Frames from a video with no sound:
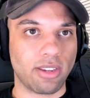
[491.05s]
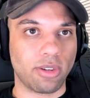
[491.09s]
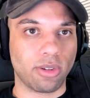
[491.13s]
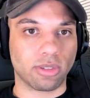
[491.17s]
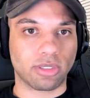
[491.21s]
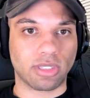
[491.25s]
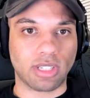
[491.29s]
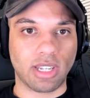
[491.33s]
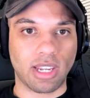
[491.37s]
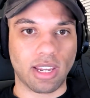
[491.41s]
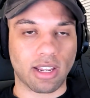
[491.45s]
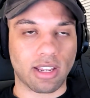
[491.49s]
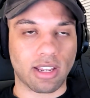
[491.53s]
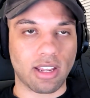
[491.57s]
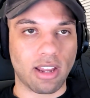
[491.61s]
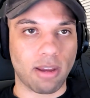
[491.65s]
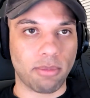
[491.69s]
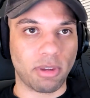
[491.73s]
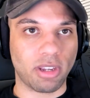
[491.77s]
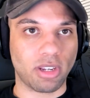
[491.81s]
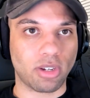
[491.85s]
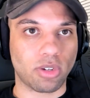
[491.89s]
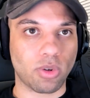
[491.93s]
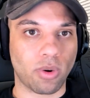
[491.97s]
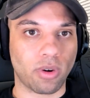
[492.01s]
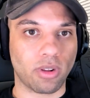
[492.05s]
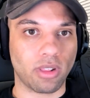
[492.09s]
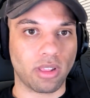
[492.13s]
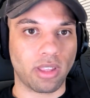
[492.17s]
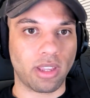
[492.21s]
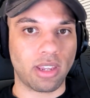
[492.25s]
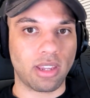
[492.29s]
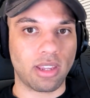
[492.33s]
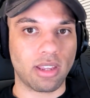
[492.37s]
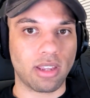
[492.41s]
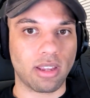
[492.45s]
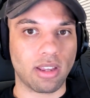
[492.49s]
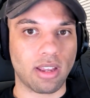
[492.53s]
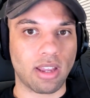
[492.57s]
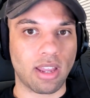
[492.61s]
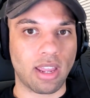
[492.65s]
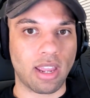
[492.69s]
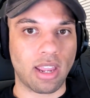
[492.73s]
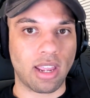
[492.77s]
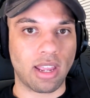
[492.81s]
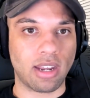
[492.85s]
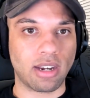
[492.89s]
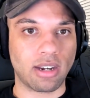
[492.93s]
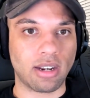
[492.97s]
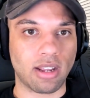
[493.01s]
You'll see it coming shortly.
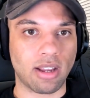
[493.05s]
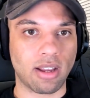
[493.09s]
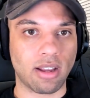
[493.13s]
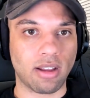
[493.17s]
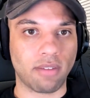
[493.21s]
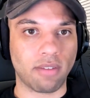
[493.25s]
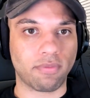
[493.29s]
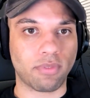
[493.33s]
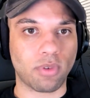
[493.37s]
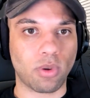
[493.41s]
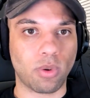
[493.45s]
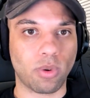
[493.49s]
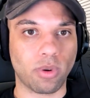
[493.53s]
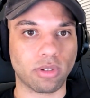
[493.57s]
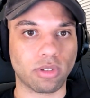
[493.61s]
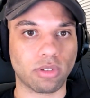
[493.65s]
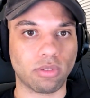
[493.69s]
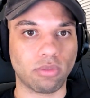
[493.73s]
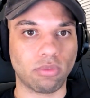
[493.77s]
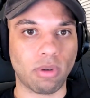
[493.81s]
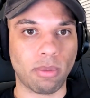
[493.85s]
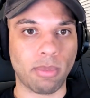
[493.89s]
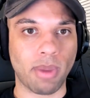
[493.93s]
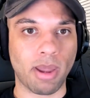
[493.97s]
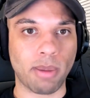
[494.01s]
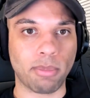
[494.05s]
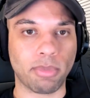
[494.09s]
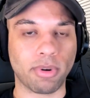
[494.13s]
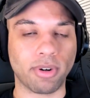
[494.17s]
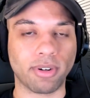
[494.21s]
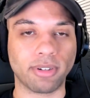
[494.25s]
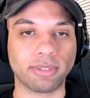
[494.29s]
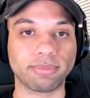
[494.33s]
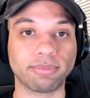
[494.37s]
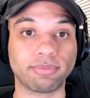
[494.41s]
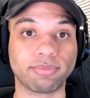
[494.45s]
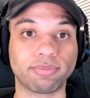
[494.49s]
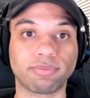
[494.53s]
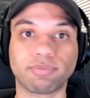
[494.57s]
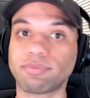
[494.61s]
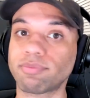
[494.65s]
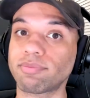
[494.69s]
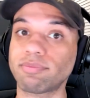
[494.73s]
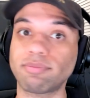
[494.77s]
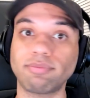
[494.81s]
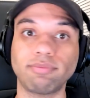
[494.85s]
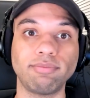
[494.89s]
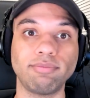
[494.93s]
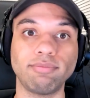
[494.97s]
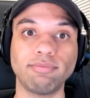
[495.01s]
And of course, remember,
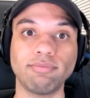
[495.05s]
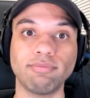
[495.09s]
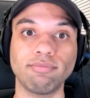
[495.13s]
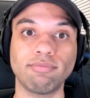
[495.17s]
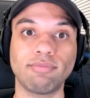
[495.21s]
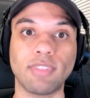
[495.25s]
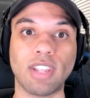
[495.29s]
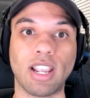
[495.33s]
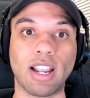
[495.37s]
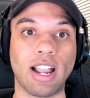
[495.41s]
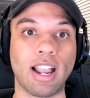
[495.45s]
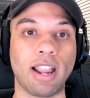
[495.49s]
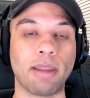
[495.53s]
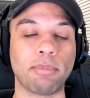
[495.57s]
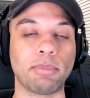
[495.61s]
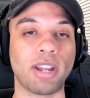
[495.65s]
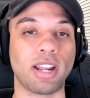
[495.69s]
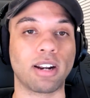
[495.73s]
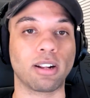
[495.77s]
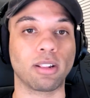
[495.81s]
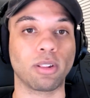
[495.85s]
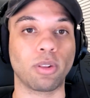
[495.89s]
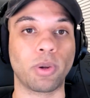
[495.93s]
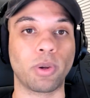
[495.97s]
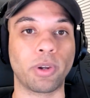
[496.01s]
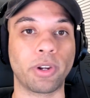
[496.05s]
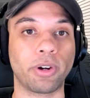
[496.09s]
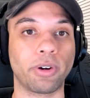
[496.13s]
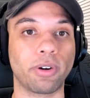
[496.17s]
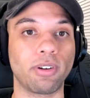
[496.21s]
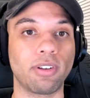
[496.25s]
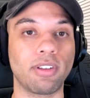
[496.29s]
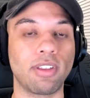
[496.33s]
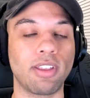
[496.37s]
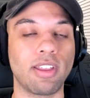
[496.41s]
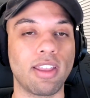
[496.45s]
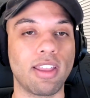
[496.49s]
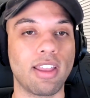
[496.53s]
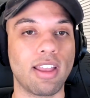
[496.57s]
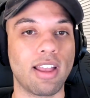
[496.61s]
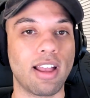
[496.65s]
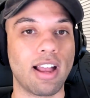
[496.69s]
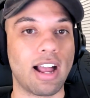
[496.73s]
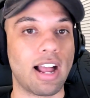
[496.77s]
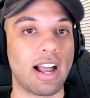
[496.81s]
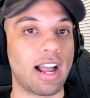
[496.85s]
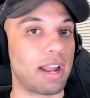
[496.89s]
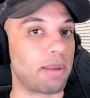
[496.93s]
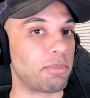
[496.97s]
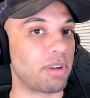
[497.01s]
I'm not a lawyer.
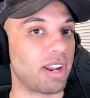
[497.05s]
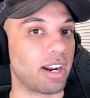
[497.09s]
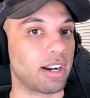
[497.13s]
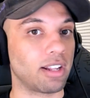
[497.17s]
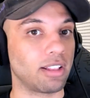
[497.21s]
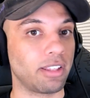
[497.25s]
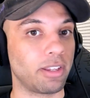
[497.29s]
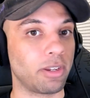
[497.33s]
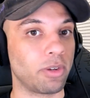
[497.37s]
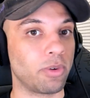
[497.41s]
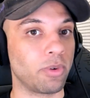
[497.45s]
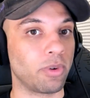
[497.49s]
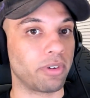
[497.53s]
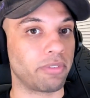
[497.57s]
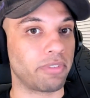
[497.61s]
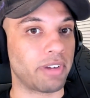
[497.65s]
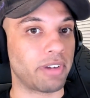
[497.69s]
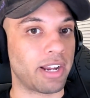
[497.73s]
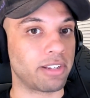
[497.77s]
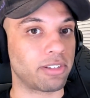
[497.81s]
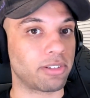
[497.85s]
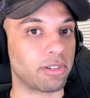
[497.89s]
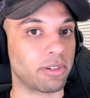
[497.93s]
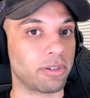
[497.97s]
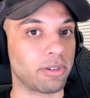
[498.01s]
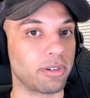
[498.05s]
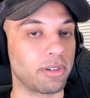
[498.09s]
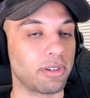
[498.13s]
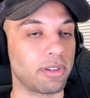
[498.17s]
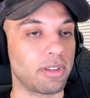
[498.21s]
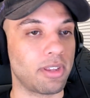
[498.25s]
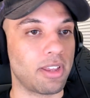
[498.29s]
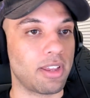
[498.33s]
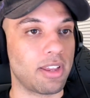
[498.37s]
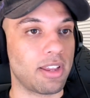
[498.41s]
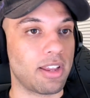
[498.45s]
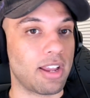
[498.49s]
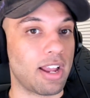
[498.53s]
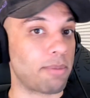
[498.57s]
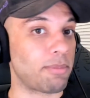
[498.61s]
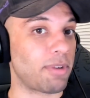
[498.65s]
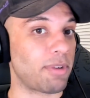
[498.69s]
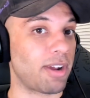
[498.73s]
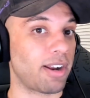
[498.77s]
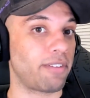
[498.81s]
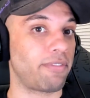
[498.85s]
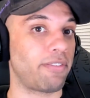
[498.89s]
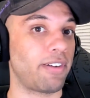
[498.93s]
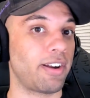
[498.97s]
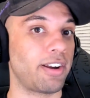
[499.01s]
I'm not a legal advisor. I'm
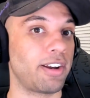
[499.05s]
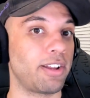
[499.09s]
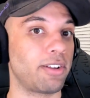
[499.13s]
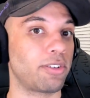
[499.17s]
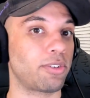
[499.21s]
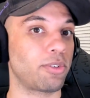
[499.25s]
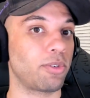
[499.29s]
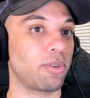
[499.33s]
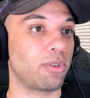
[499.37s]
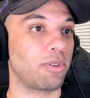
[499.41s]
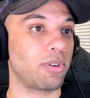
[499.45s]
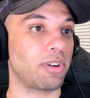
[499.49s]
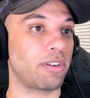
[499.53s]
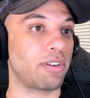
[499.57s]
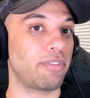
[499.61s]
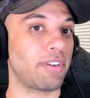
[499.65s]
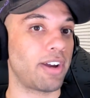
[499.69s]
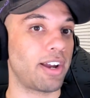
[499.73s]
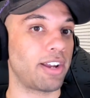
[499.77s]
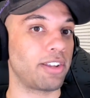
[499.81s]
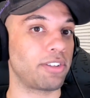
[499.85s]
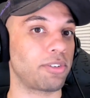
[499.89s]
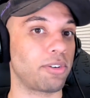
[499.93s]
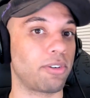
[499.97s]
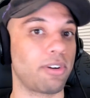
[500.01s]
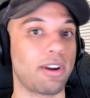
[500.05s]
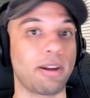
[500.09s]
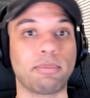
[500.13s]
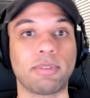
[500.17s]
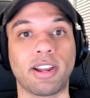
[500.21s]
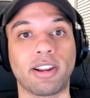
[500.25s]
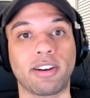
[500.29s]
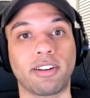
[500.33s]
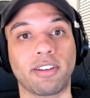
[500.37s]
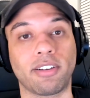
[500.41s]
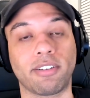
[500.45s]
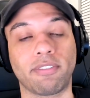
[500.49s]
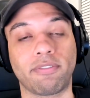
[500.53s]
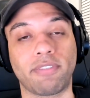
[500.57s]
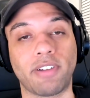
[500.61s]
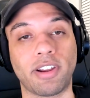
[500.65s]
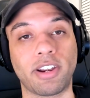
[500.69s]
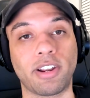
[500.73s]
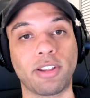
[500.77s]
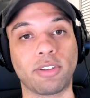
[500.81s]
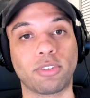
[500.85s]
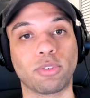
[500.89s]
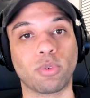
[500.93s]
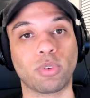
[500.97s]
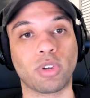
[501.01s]
not a financial advisor. I'm not a
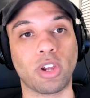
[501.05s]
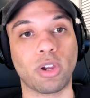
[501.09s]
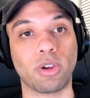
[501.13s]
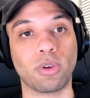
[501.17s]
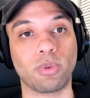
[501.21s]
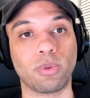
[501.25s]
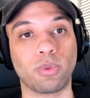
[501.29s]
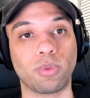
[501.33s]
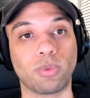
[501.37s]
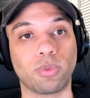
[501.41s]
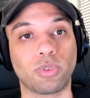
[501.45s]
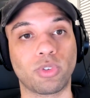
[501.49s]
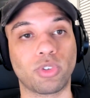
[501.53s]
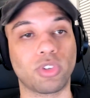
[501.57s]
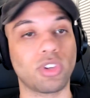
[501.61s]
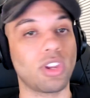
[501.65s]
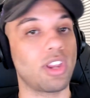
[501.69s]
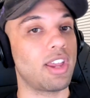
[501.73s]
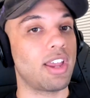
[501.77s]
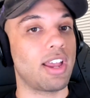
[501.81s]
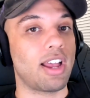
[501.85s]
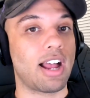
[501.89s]
financial coach.